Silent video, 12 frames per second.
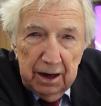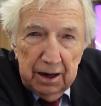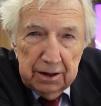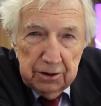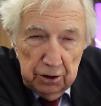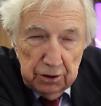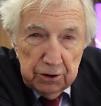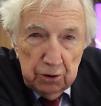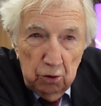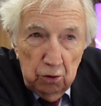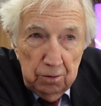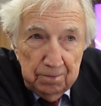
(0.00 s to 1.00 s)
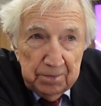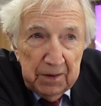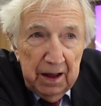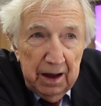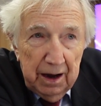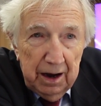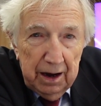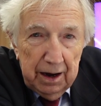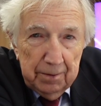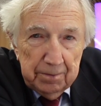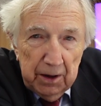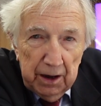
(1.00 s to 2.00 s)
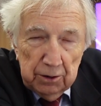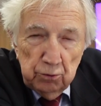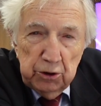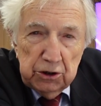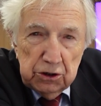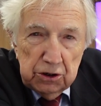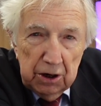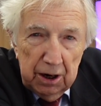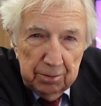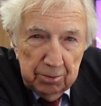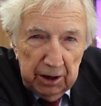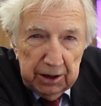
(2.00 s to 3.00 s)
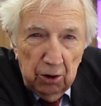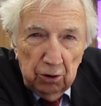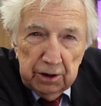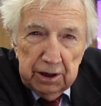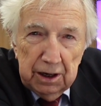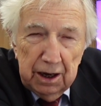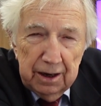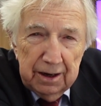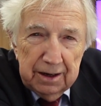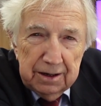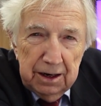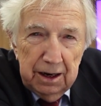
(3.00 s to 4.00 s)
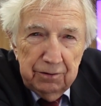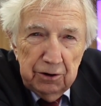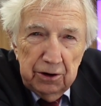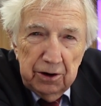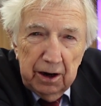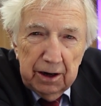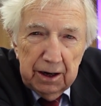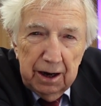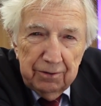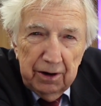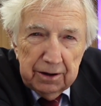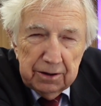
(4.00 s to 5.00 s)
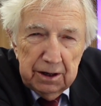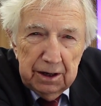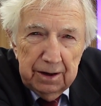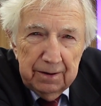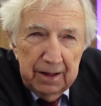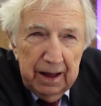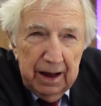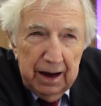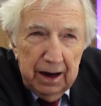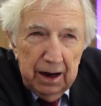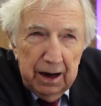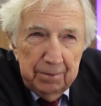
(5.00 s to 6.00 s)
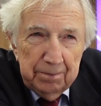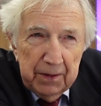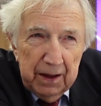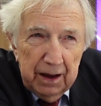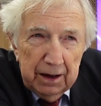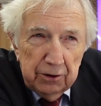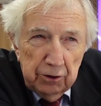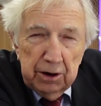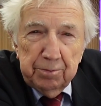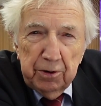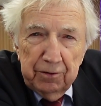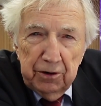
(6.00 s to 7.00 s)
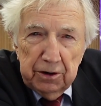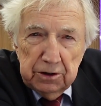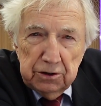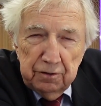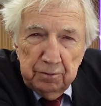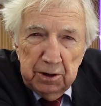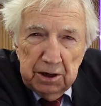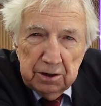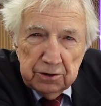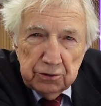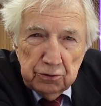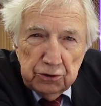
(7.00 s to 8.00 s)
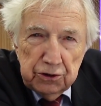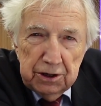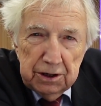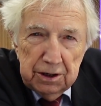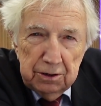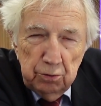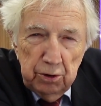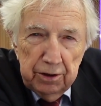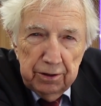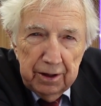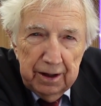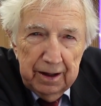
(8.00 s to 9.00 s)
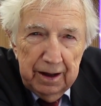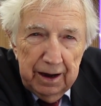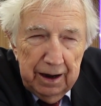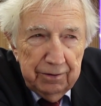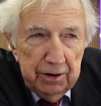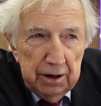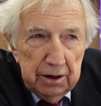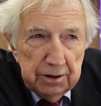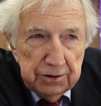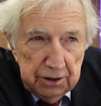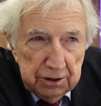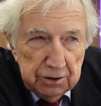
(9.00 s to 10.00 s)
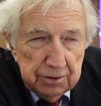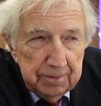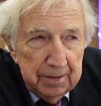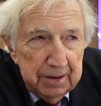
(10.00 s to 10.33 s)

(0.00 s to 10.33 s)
years ago, and which my colleague David and I have had the great privilege of being associated with ever since.